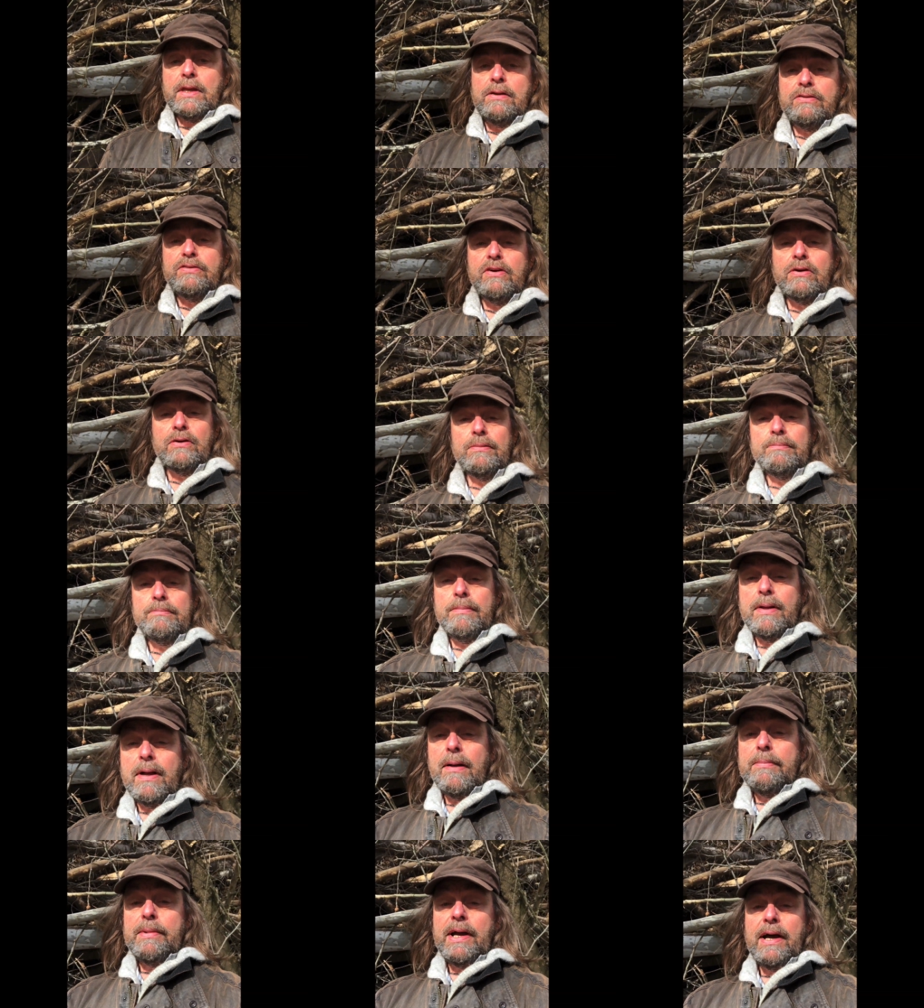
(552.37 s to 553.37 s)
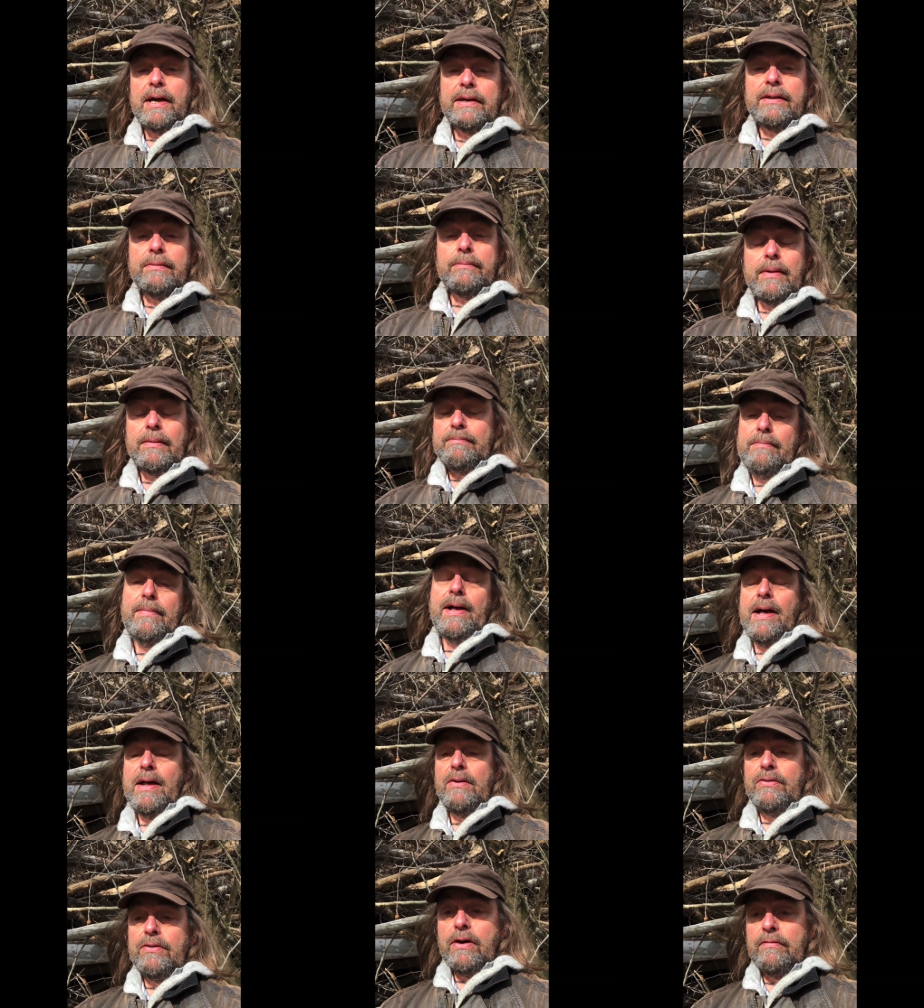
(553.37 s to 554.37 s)
So, I mean, I
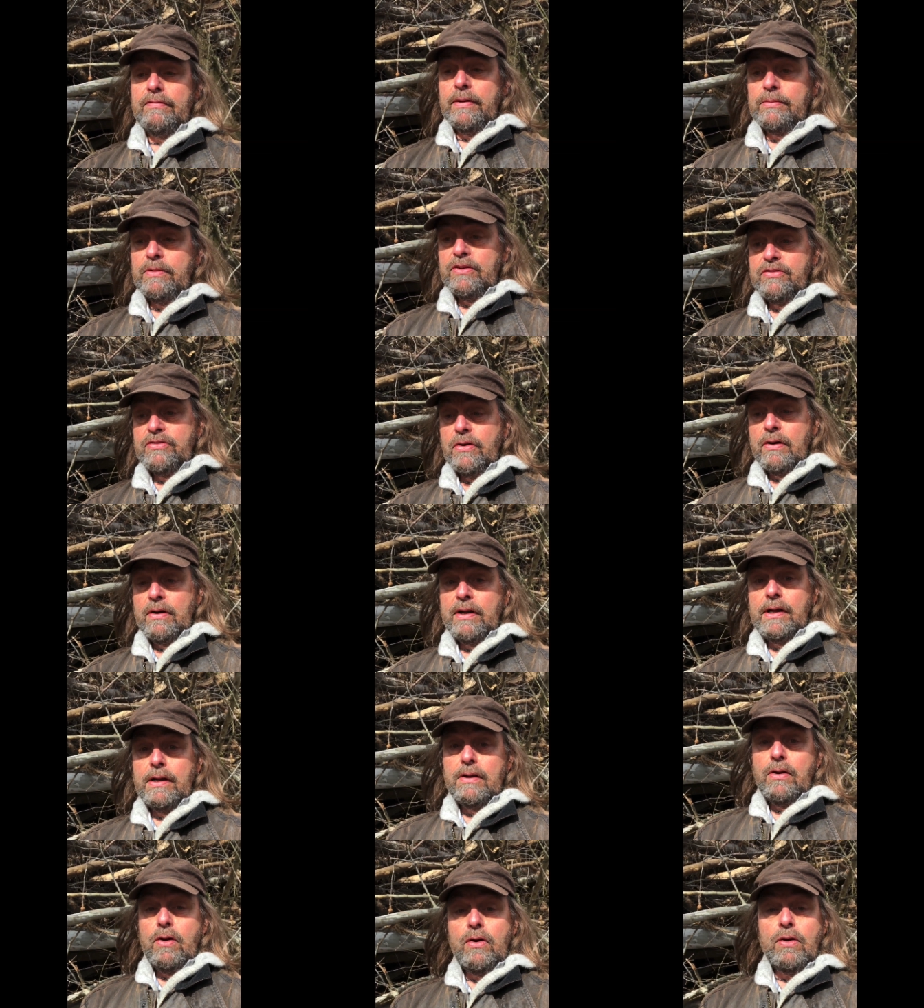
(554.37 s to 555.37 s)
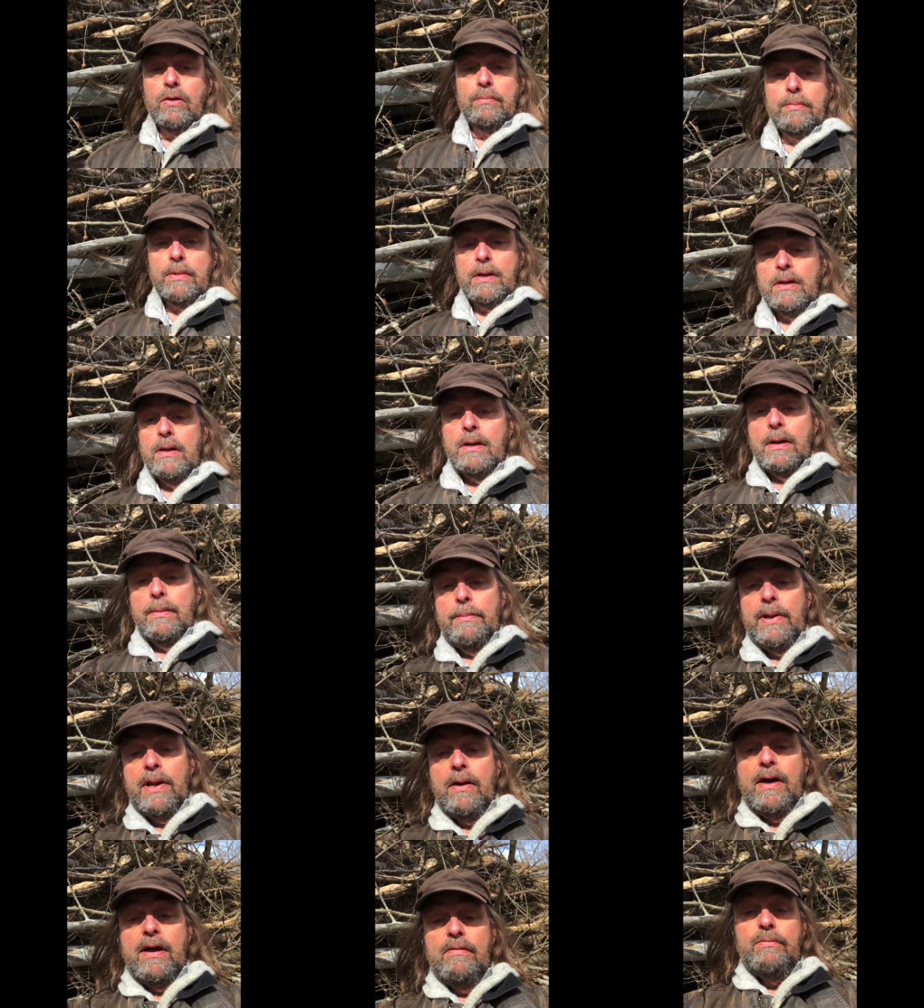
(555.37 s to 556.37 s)
don't know if I'm gonna start it at home, but
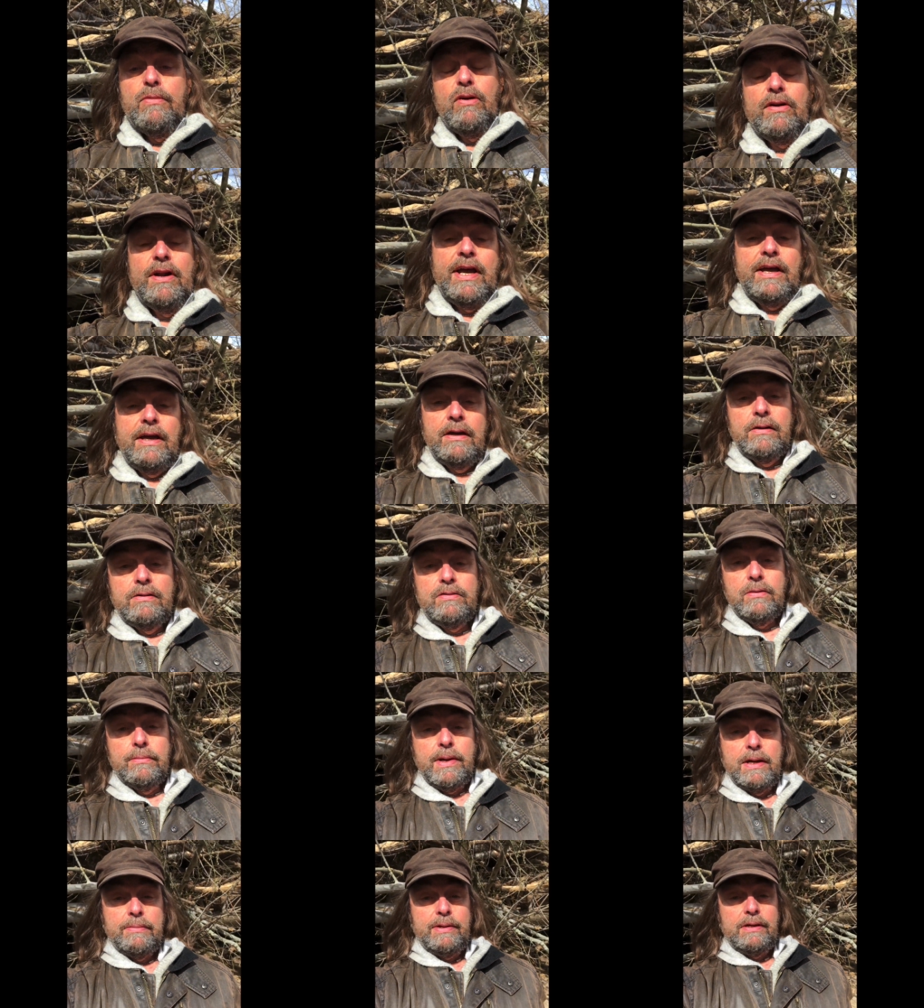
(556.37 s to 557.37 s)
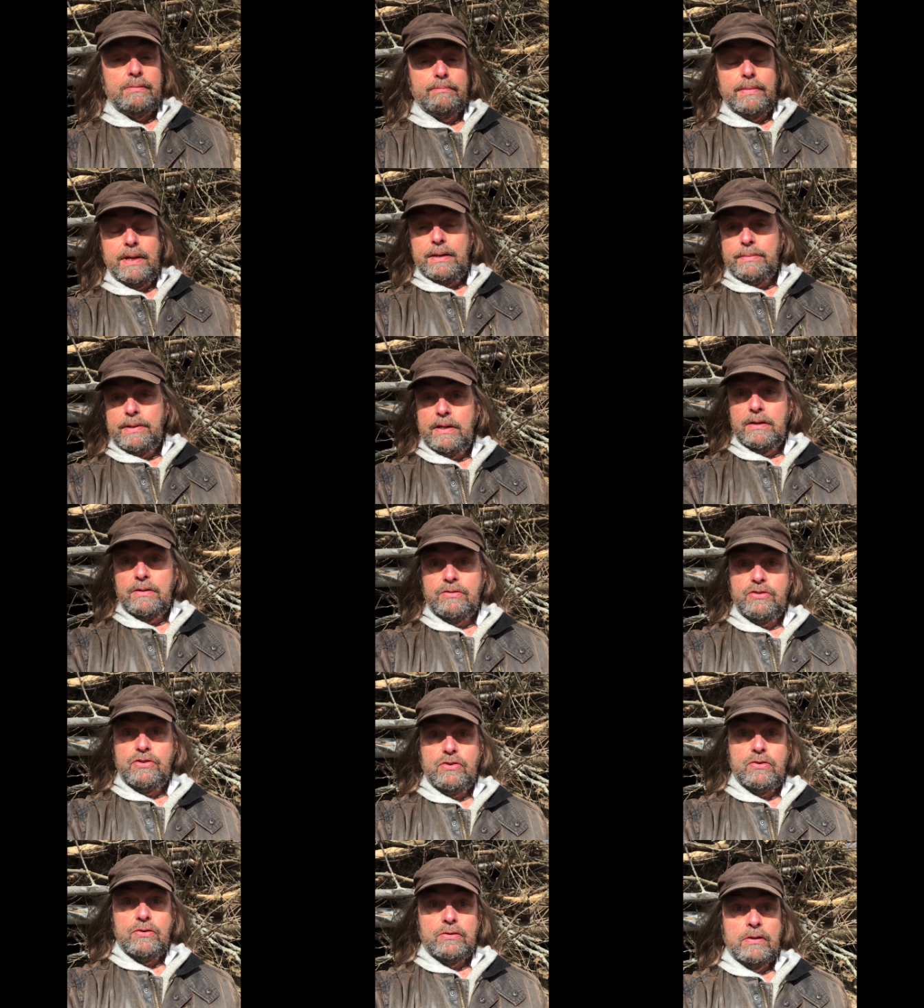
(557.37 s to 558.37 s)
I'll have them on hand. So maybe in
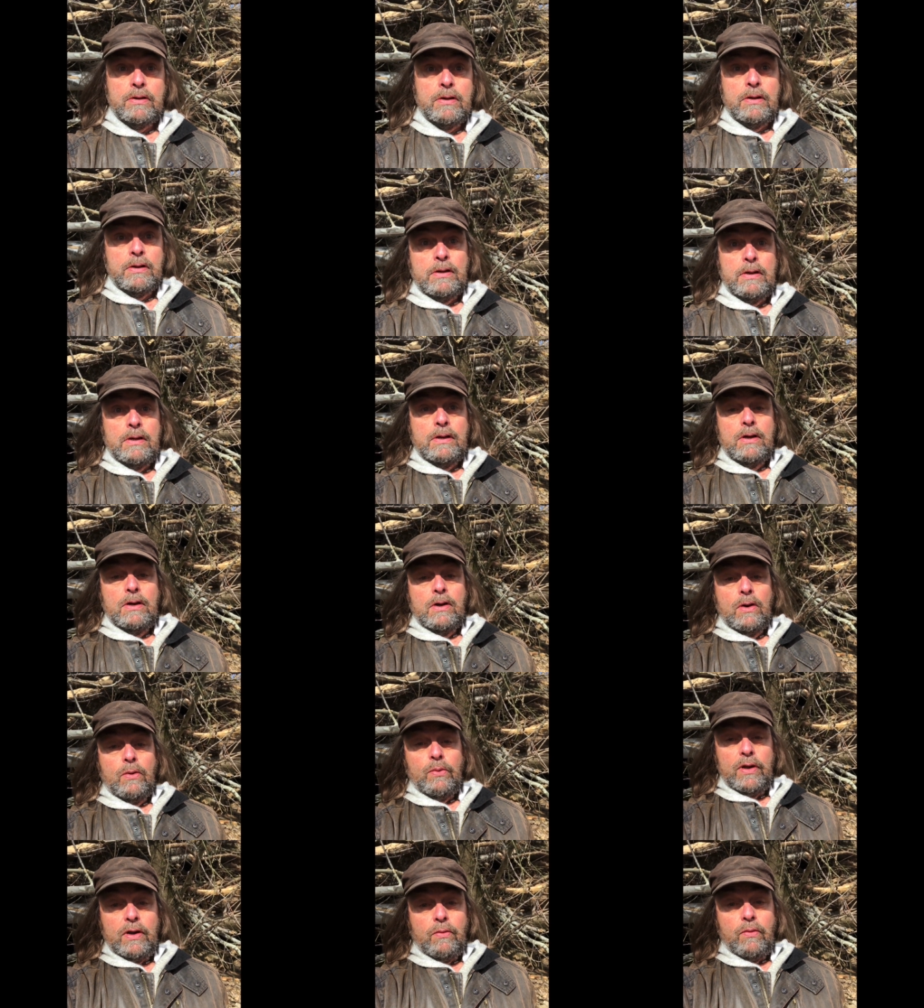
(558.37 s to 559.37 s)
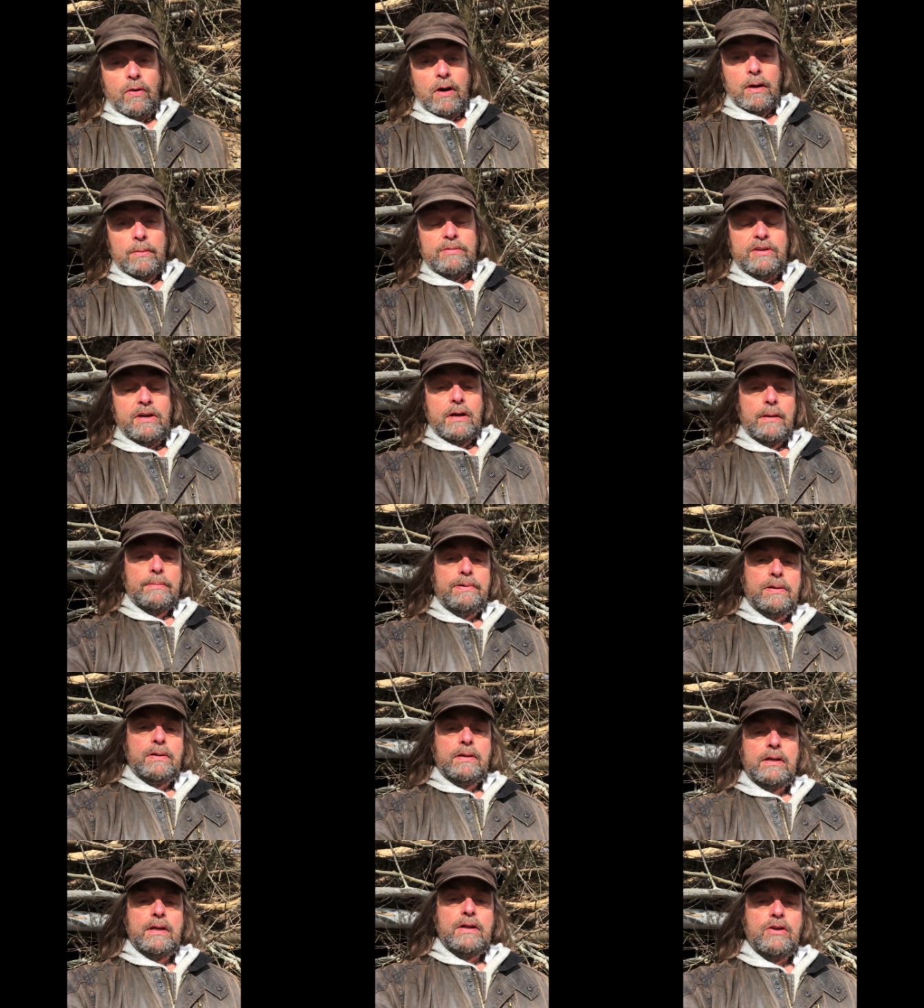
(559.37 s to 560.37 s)
June, when it warms up
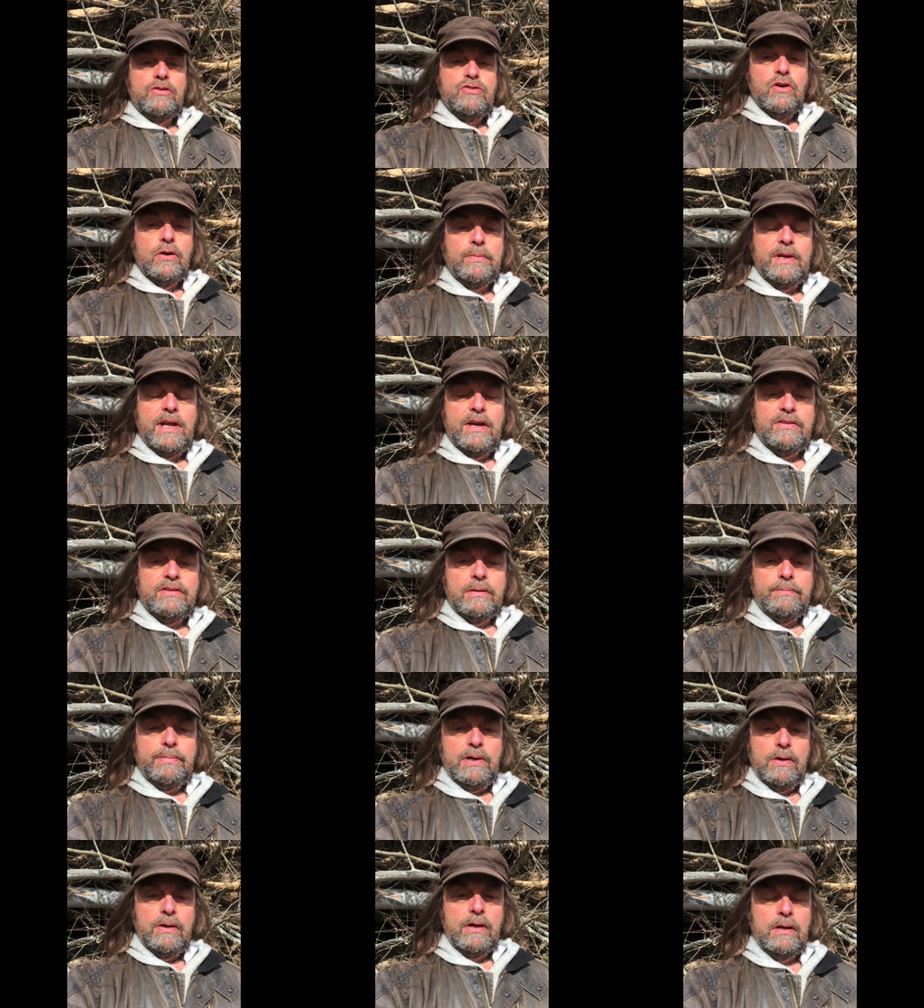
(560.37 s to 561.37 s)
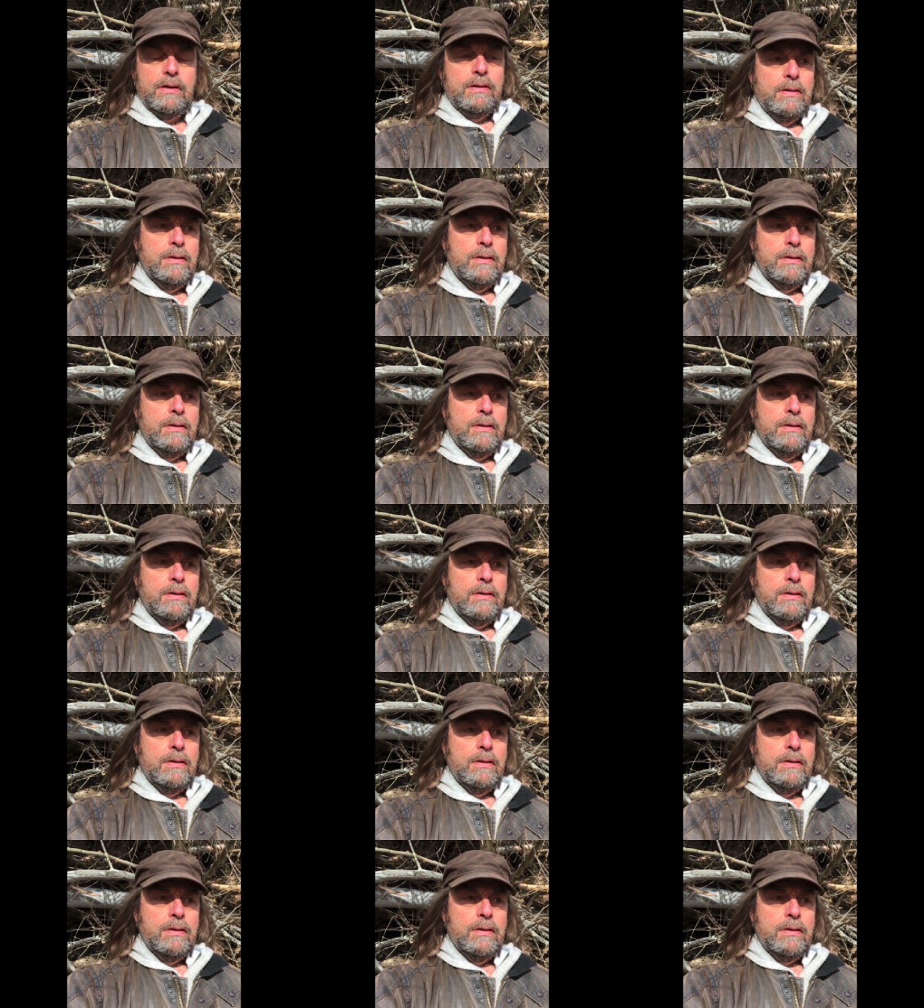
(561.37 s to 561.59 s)
and the germination period